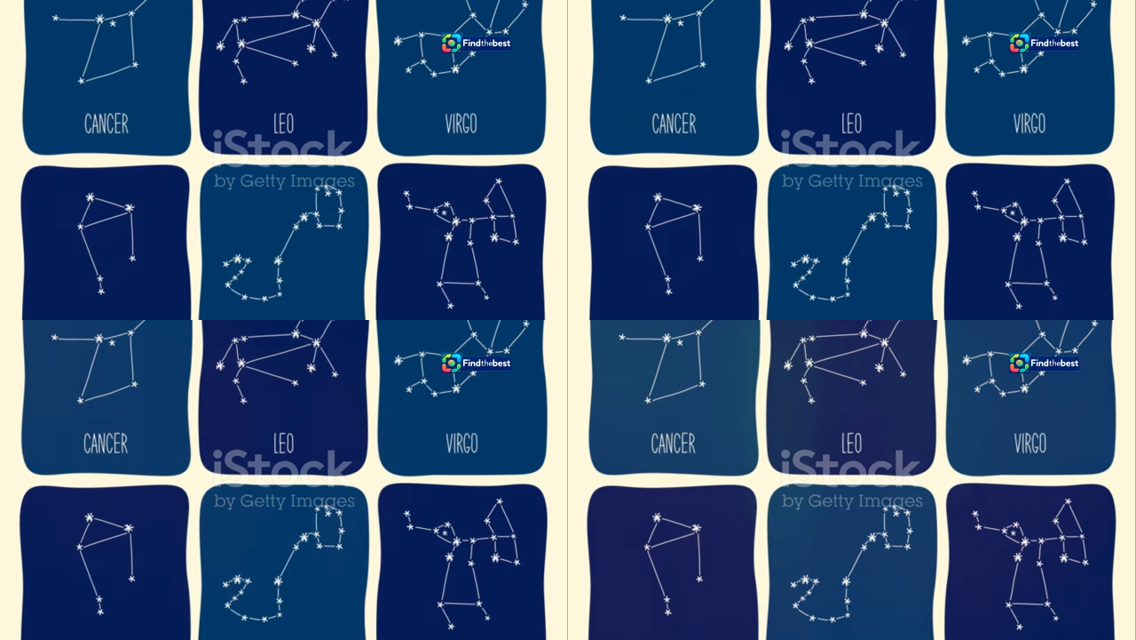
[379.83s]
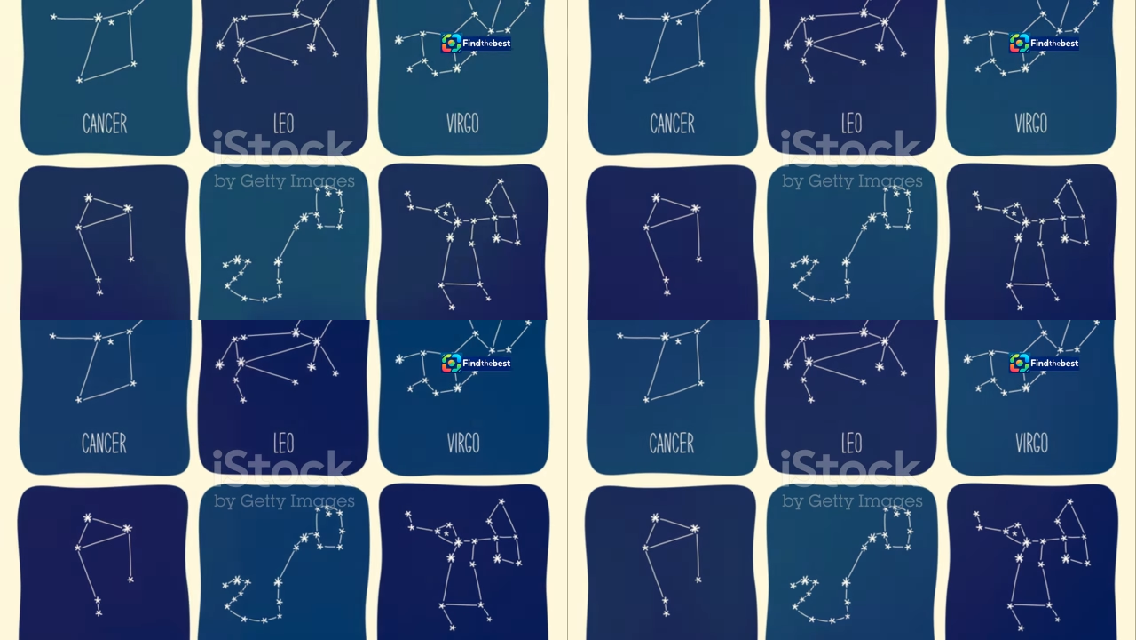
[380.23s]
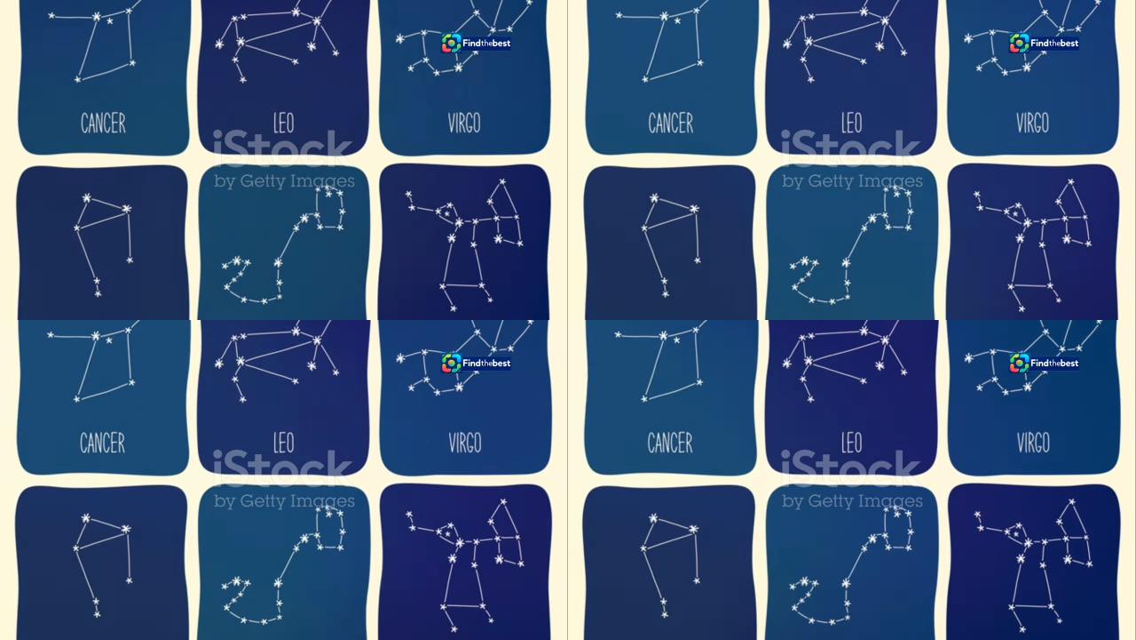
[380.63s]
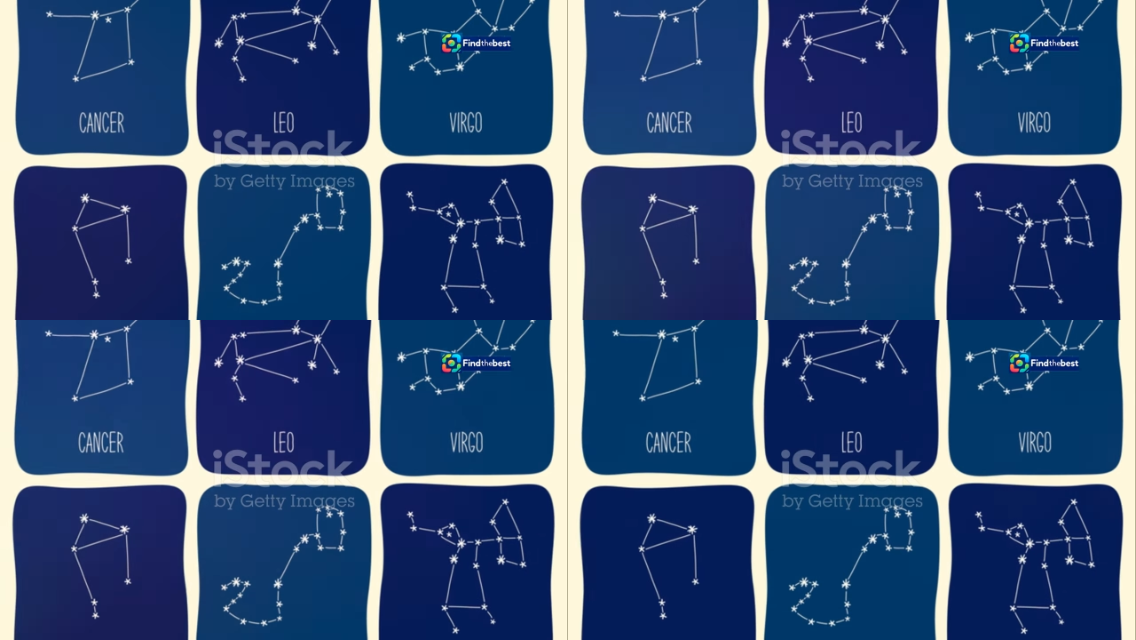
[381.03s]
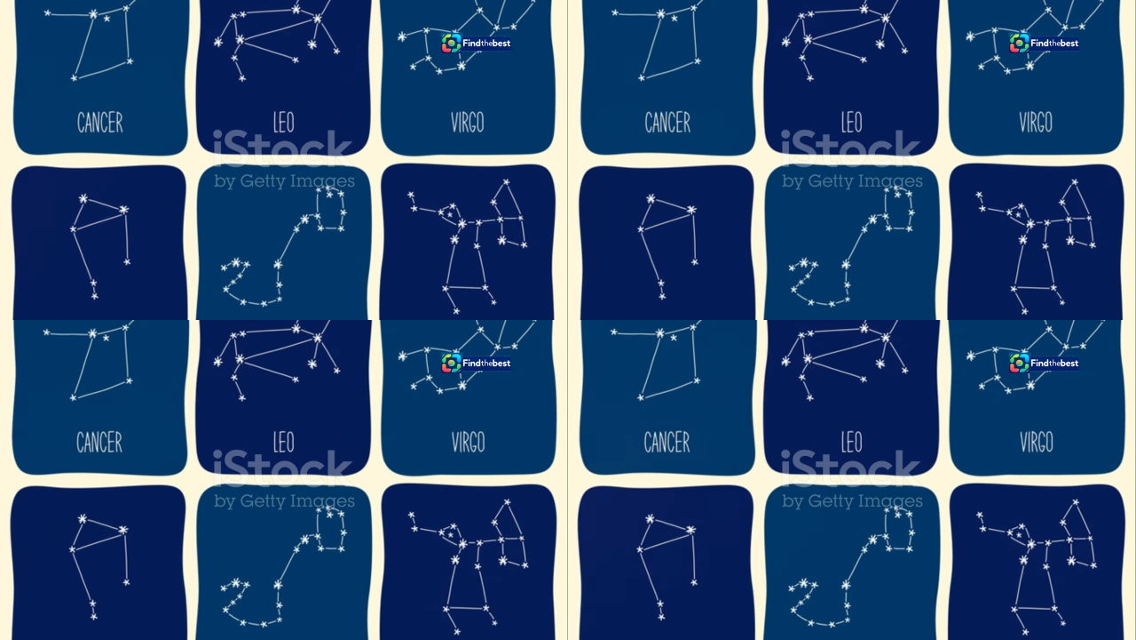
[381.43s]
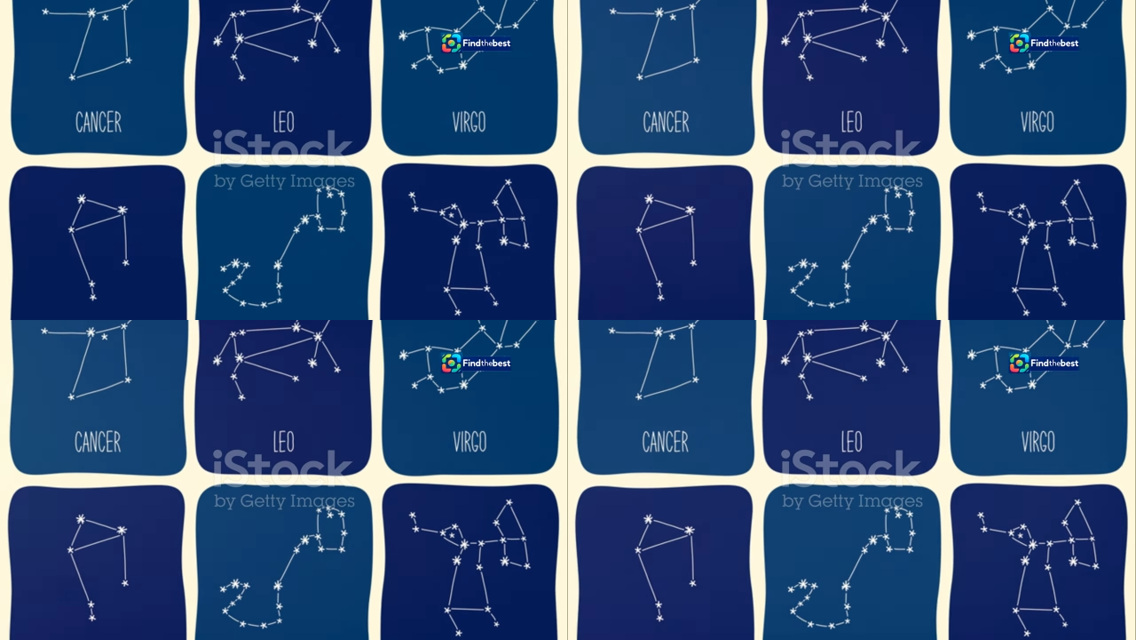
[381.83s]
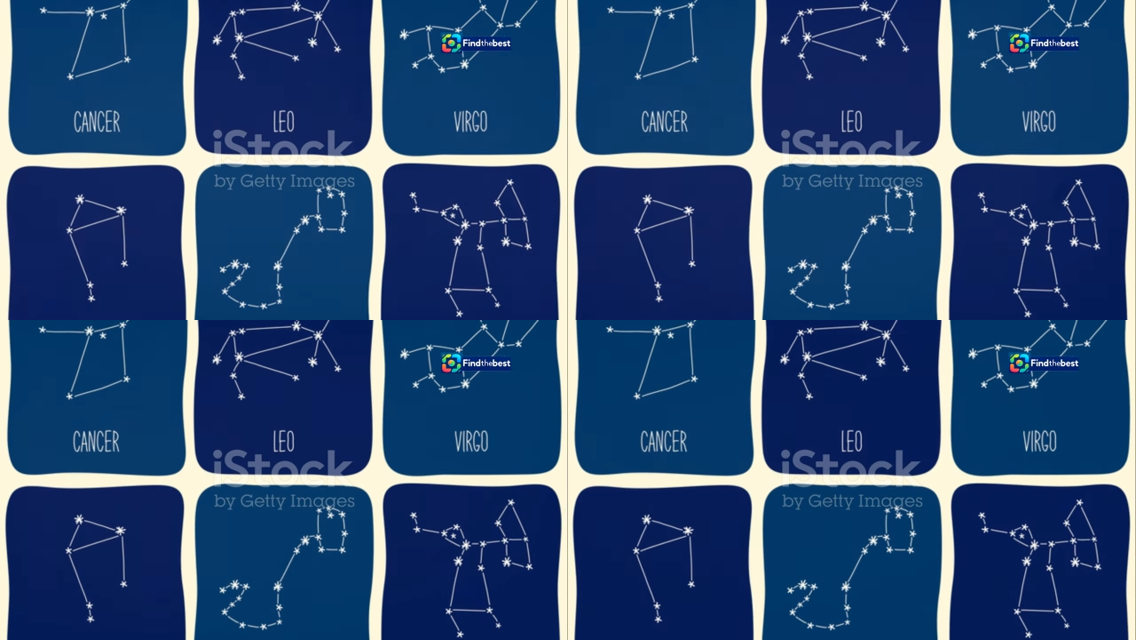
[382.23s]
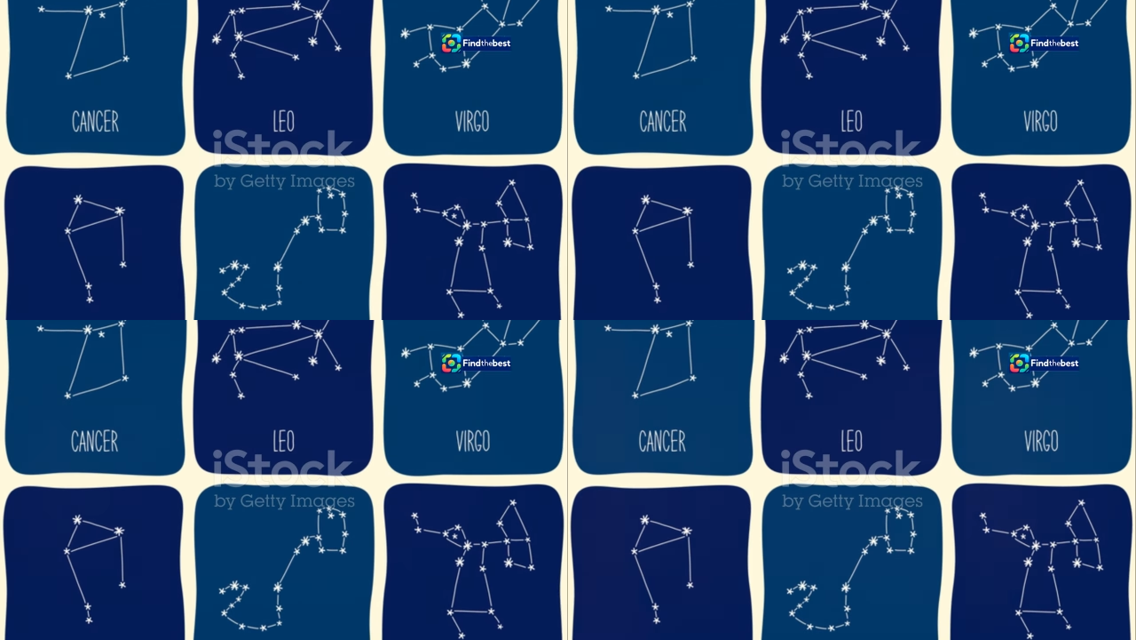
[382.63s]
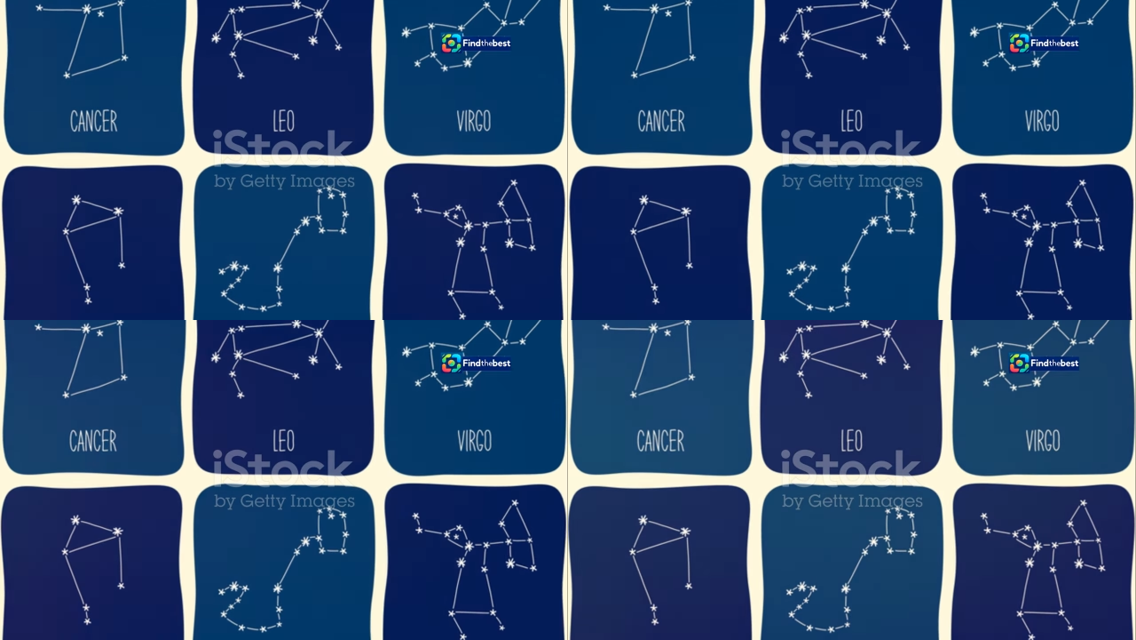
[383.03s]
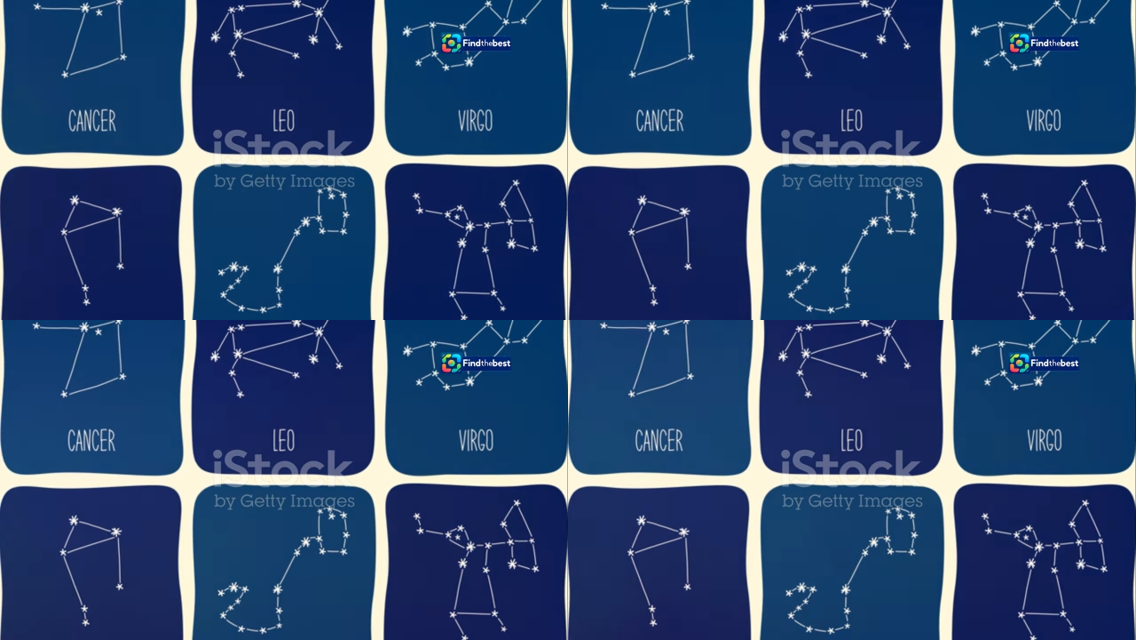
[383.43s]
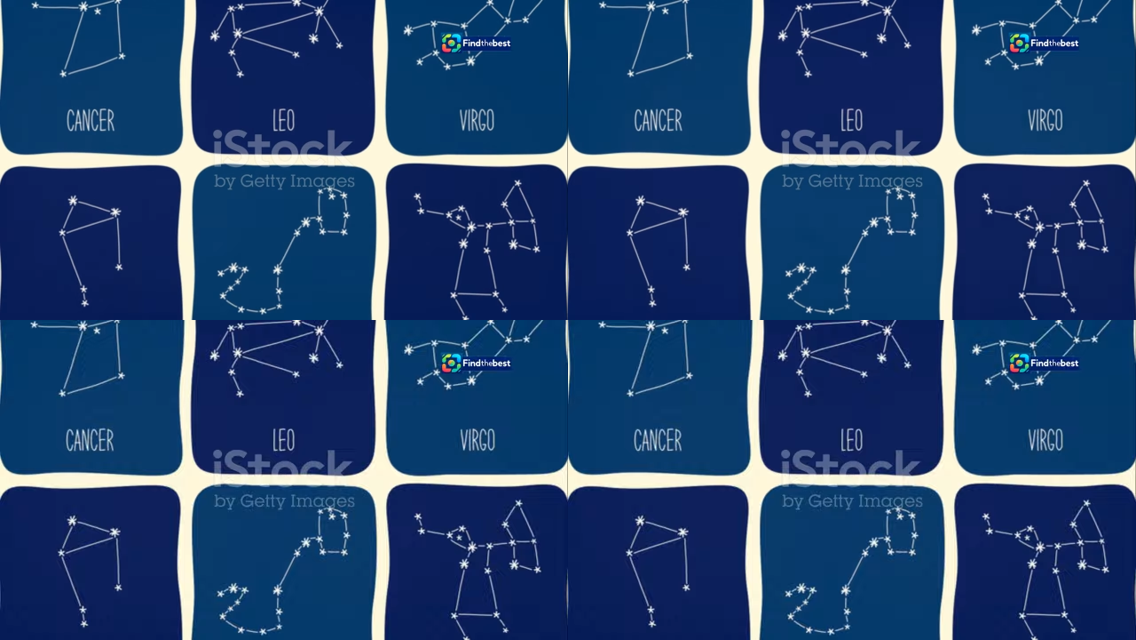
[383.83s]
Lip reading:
No face is visible, so there are no lips to read.